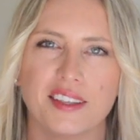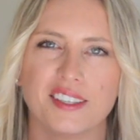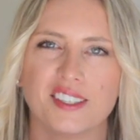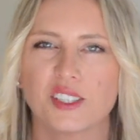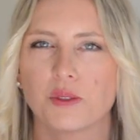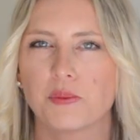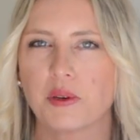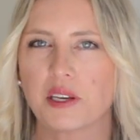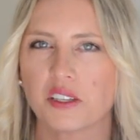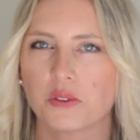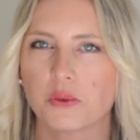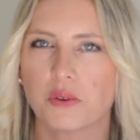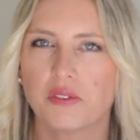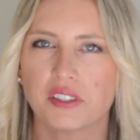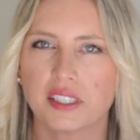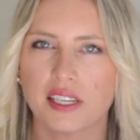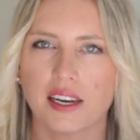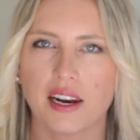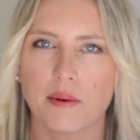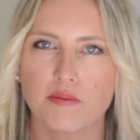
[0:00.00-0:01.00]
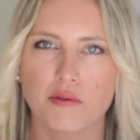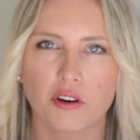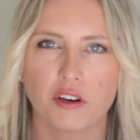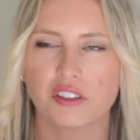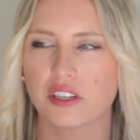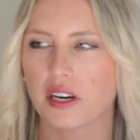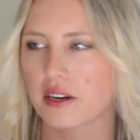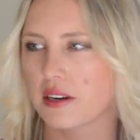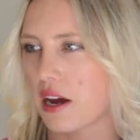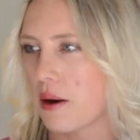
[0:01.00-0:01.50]
that just because we've set our
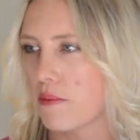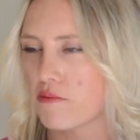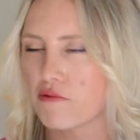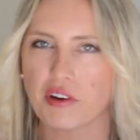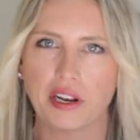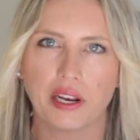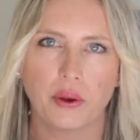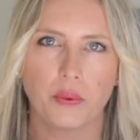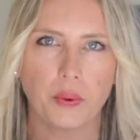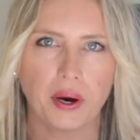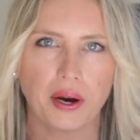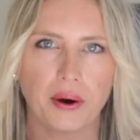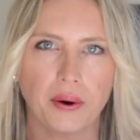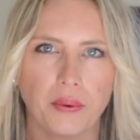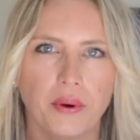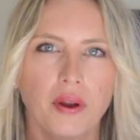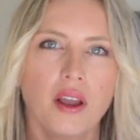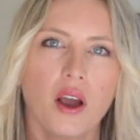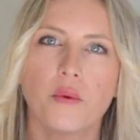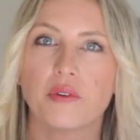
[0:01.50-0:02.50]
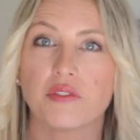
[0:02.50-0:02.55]
project up really well,